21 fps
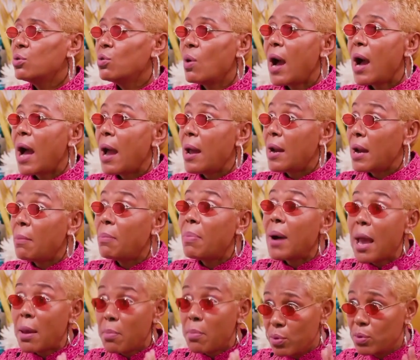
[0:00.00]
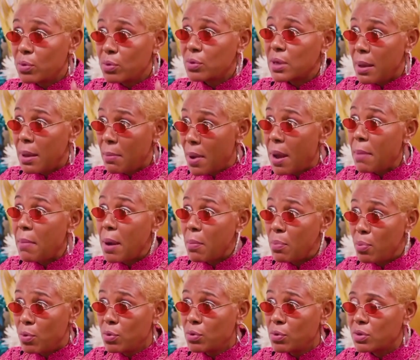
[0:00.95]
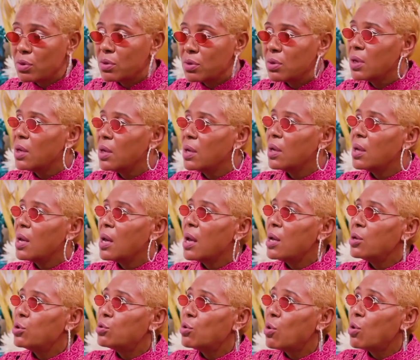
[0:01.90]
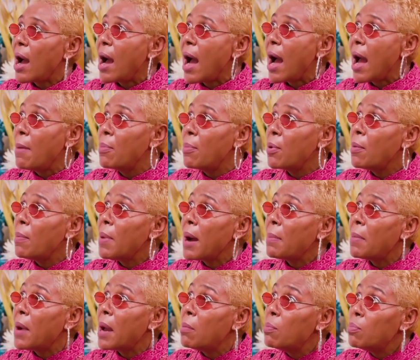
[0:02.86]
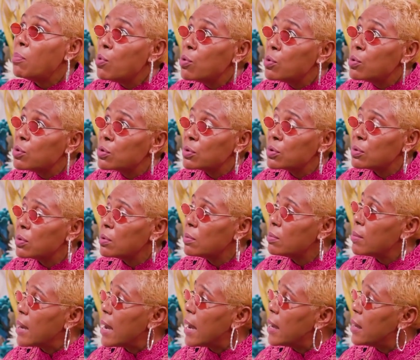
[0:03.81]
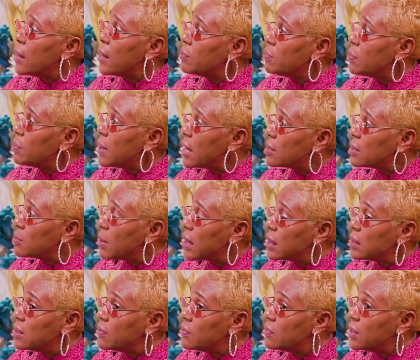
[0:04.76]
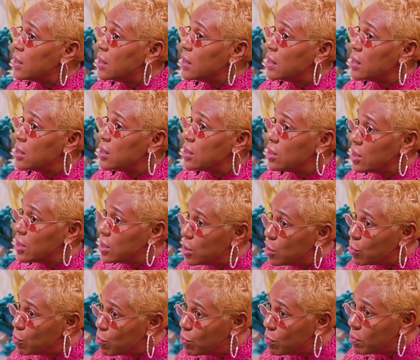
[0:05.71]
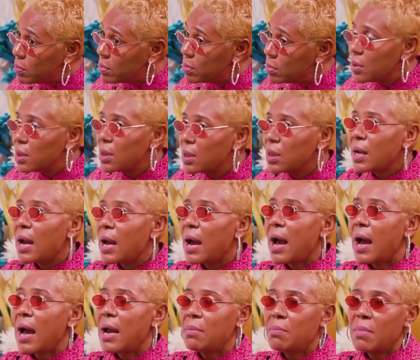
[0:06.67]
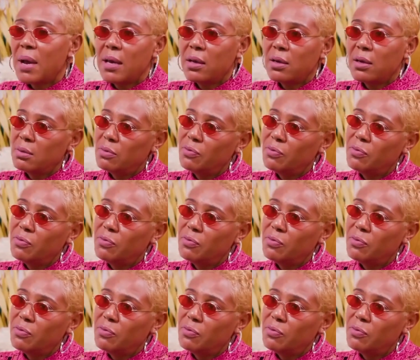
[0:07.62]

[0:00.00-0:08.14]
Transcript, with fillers: So and I buy books. I buy my books. So I brought back my books, my plasma TV in the sitting room, and my